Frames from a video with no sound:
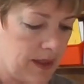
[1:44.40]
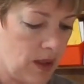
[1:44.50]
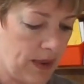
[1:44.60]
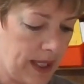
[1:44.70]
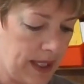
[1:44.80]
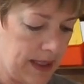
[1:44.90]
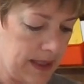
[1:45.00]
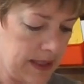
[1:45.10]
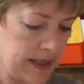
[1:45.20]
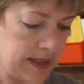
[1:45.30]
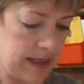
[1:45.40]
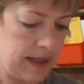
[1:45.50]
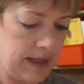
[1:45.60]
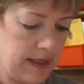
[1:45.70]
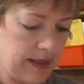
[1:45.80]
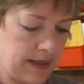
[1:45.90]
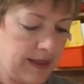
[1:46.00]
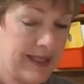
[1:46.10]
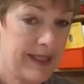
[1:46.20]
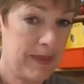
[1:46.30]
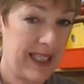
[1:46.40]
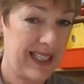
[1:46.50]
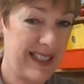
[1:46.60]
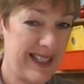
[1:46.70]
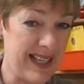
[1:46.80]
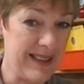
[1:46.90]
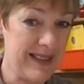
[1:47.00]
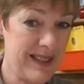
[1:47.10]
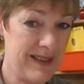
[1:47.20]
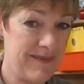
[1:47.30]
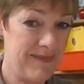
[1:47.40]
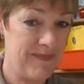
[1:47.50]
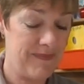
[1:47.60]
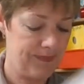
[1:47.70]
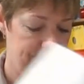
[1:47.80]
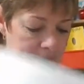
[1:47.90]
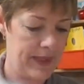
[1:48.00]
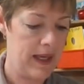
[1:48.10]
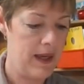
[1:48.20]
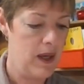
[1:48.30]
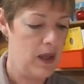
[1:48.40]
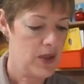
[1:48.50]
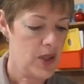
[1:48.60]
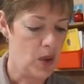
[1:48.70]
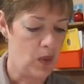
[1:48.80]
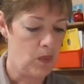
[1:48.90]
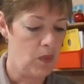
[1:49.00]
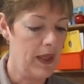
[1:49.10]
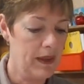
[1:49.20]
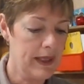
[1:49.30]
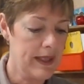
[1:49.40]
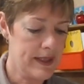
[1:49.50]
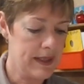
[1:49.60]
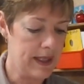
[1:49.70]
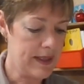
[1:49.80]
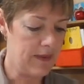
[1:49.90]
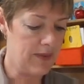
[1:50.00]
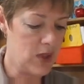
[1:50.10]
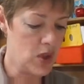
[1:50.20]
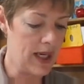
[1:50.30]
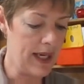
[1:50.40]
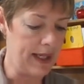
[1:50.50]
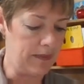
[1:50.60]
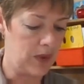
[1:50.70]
Okay, is it making sense? So, well, let's give it a try.